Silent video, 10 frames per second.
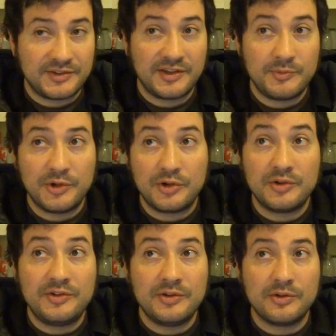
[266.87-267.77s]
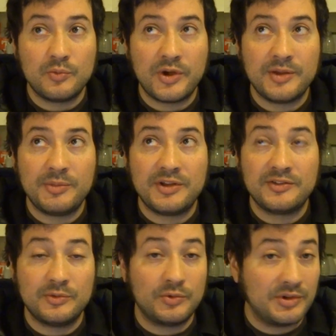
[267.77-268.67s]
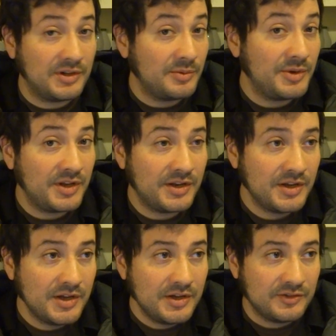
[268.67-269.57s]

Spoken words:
save me a good deal of weight because it will eliminate